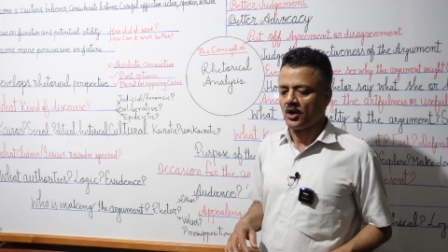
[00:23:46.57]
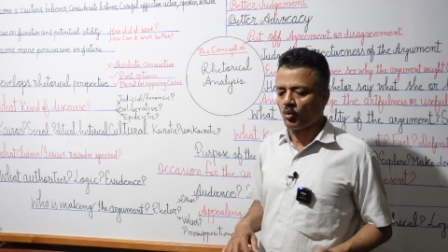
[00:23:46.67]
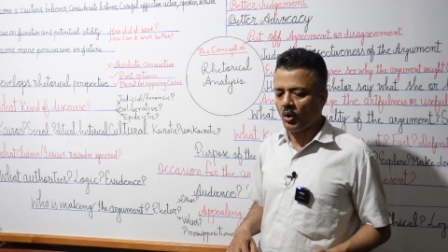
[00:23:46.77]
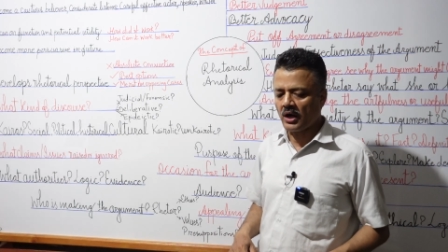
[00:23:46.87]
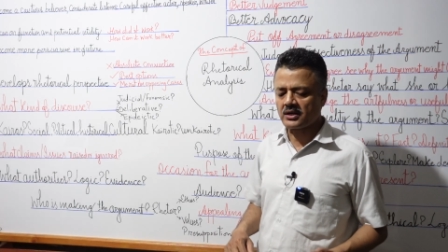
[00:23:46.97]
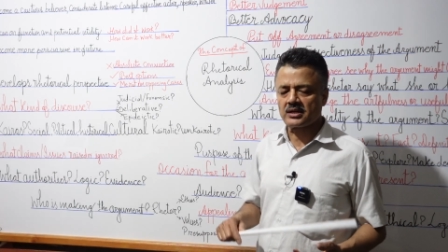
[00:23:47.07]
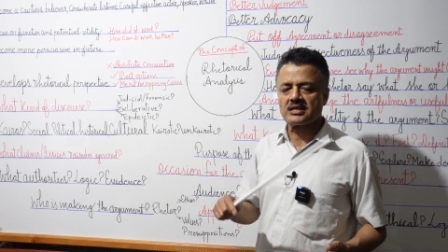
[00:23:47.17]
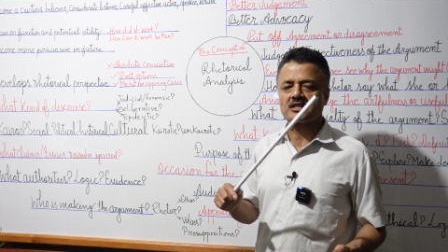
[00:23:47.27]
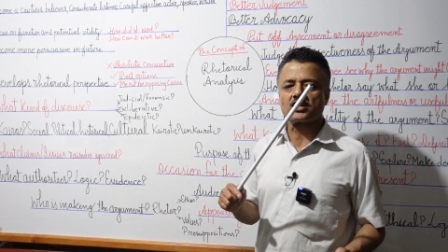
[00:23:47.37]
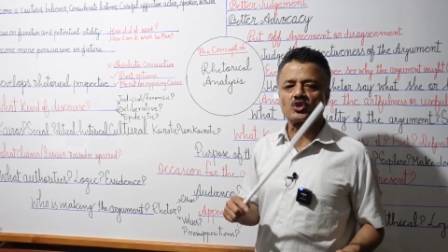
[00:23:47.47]
What
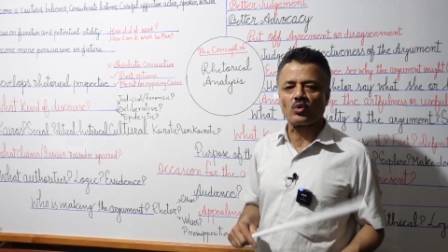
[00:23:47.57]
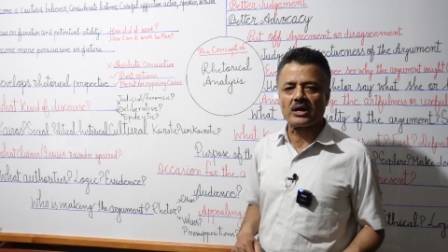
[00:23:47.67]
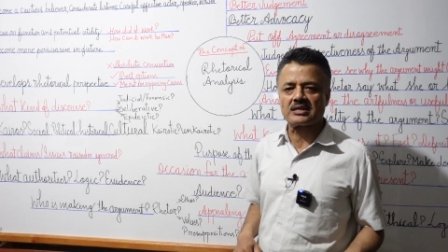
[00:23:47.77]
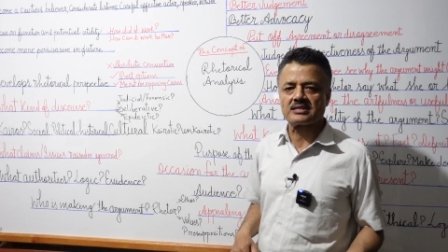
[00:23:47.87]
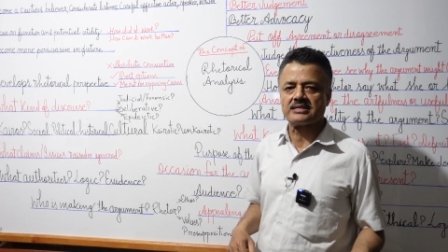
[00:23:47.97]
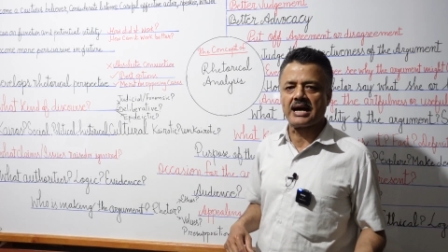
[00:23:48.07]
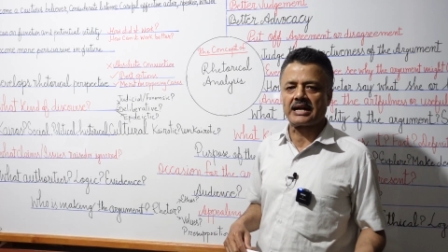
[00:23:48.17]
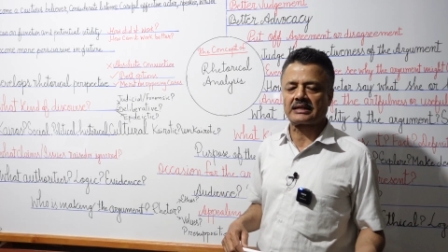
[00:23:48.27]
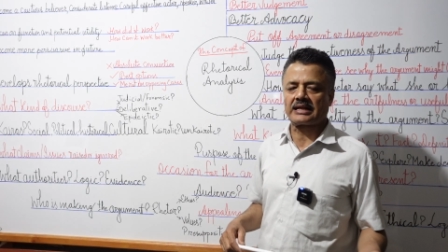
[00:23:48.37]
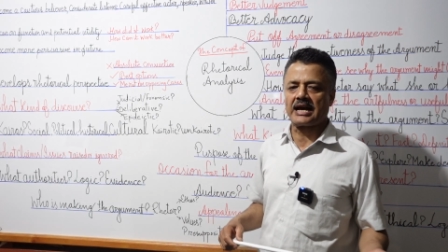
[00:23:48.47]
is the choice
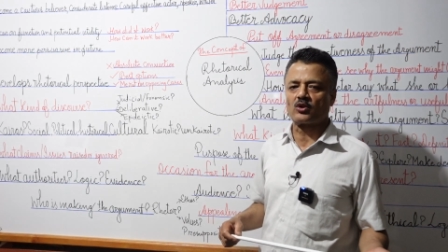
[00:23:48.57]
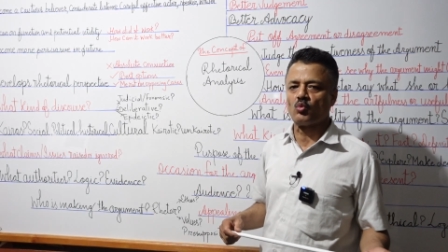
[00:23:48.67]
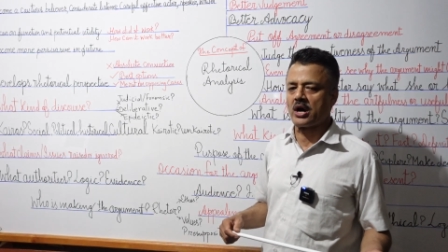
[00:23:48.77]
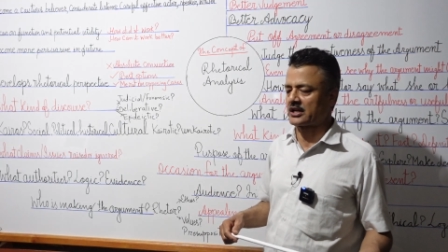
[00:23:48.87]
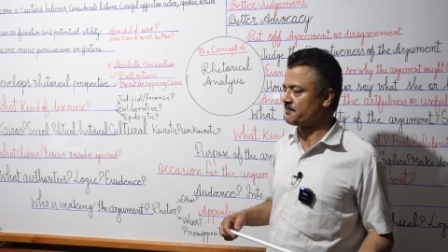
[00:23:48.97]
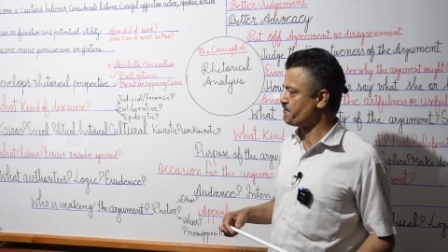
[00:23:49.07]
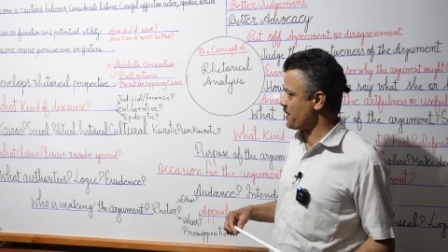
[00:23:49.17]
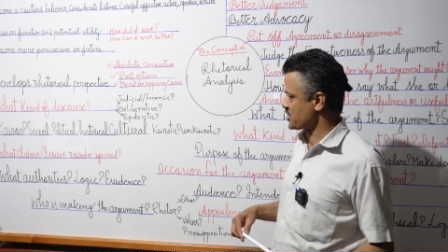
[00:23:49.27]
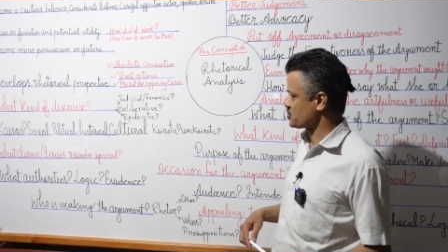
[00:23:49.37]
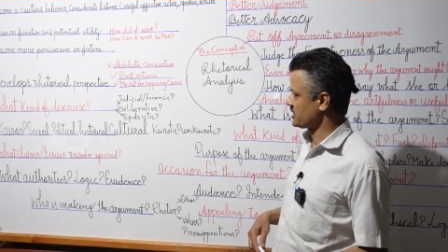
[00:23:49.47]
that can work
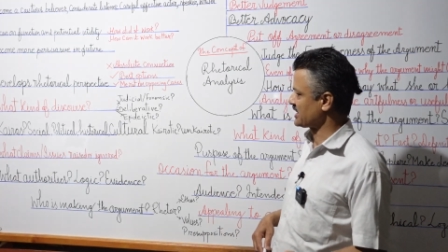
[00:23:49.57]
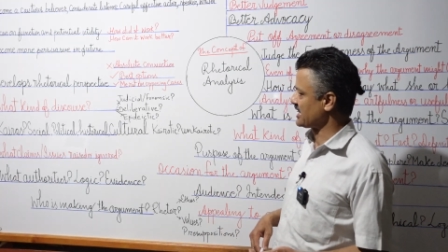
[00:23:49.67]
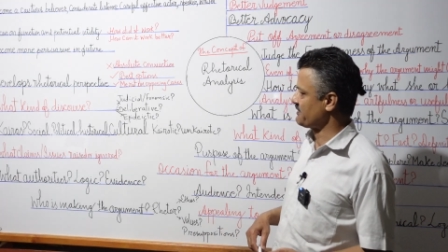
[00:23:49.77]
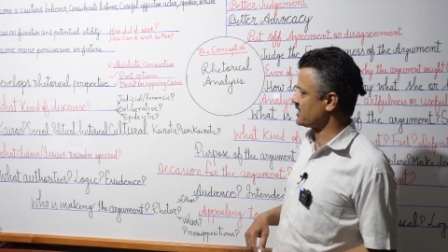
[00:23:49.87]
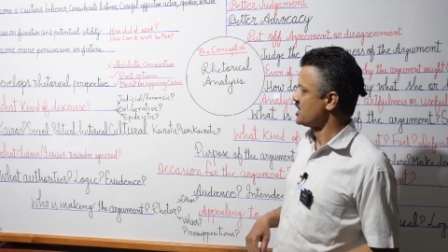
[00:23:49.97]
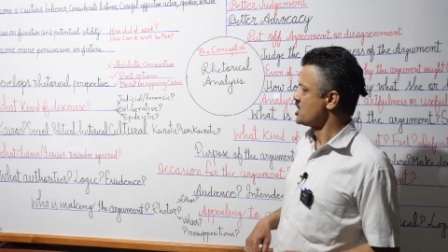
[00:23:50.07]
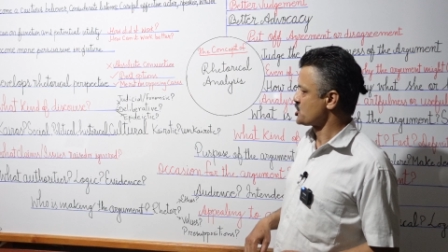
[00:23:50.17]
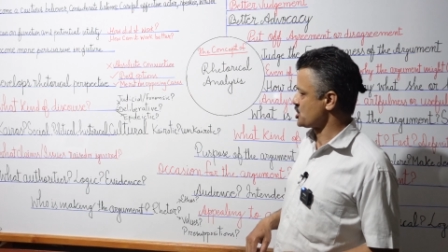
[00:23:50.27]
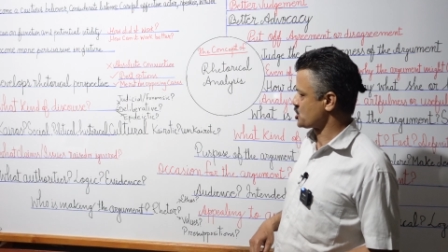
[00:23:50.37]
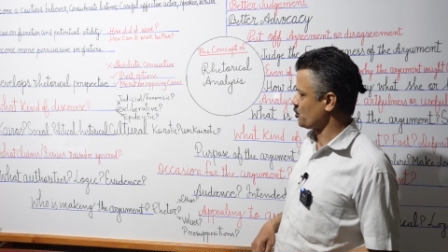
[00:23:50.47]
best in the given
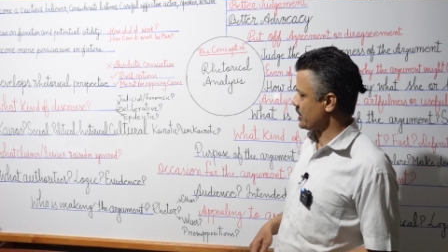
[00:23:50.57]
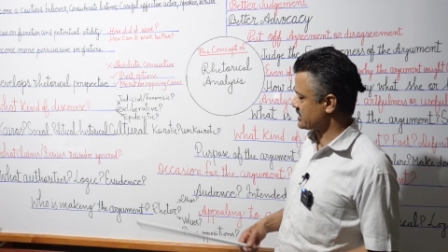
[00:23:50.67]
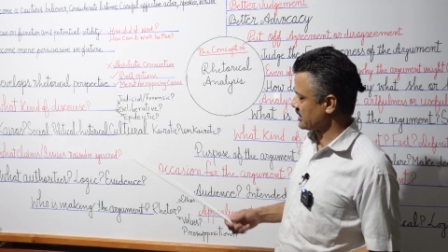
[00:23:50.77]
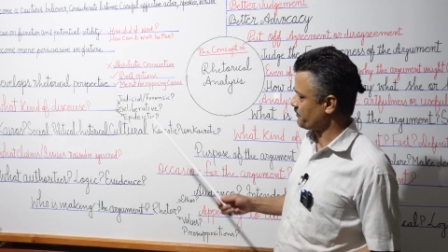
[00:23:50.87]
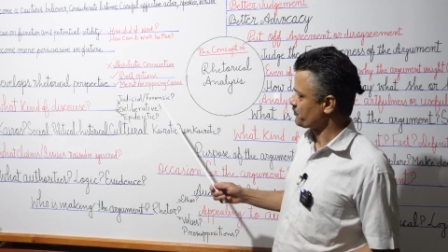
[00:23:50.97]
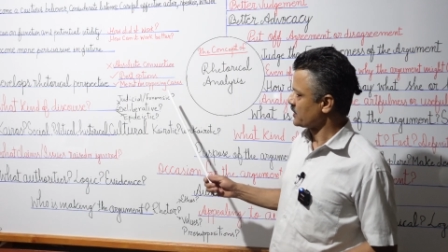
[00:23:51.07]
situation.